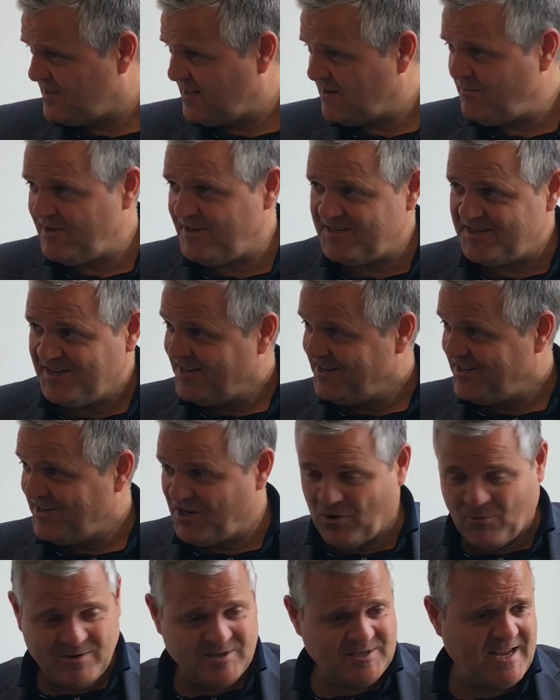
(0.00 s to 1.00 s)
That means
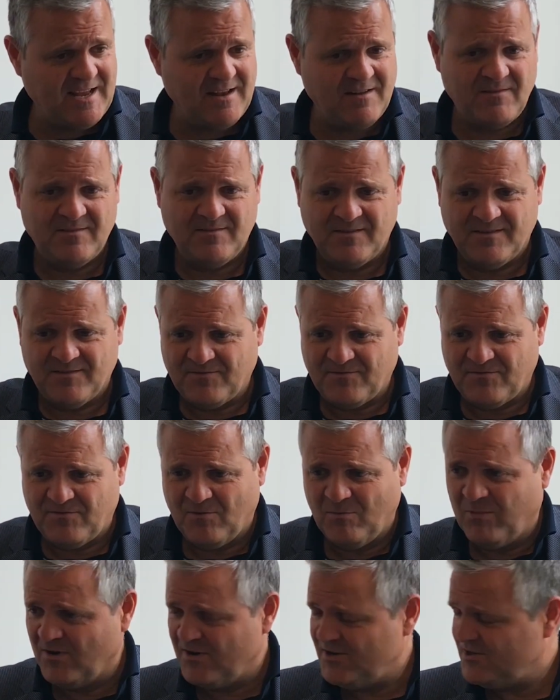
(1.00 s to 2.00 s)
he always get
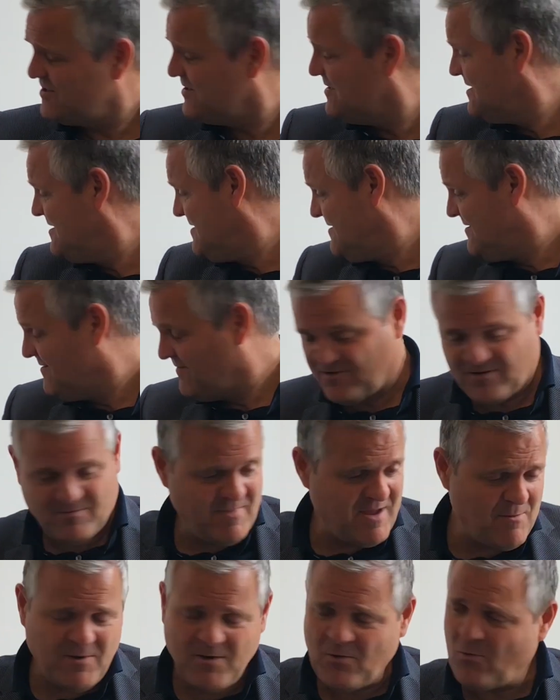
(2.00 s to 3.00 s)
footballers from
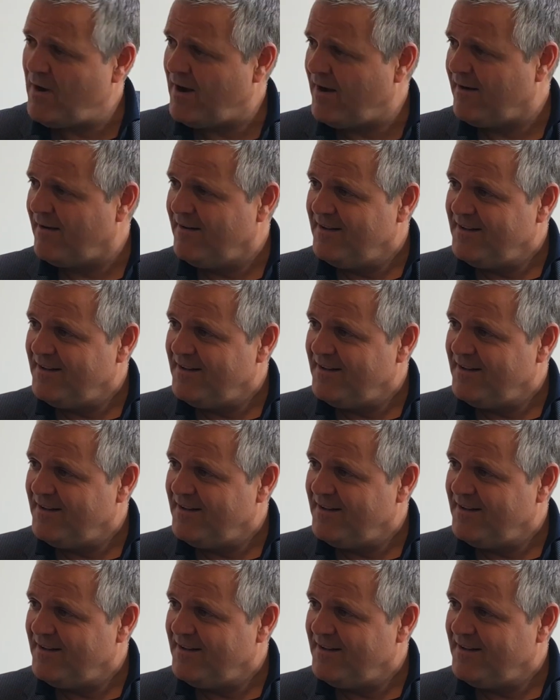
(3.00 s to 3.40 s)
everywhere.